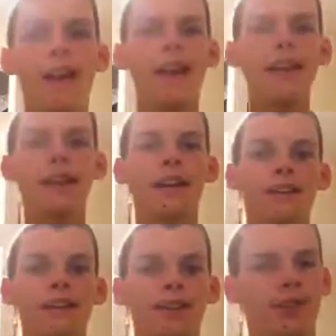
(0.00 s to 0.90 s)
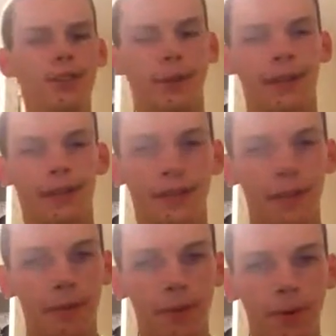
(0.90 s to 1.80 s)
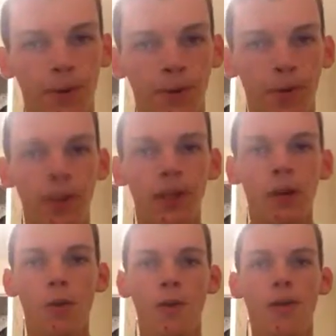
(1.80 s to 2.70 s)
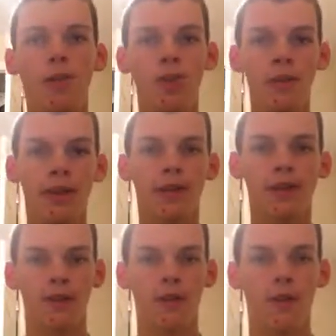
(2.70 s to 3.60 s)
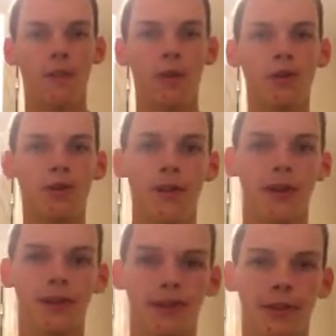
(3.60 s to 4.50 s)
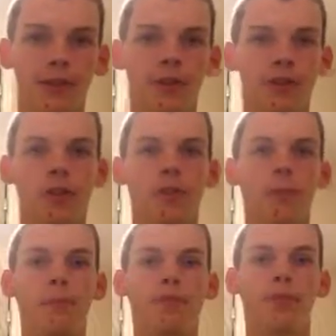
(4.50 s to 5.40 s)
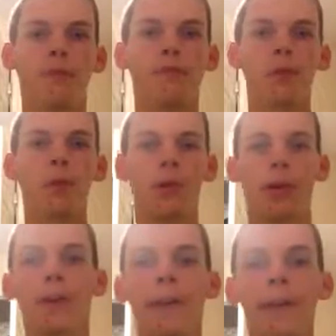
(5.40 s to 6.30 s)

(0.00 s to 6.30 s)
Hey guys, it's Gpexalarm 101 here with the Gpexalarm CO Fire and Security Show episode 4.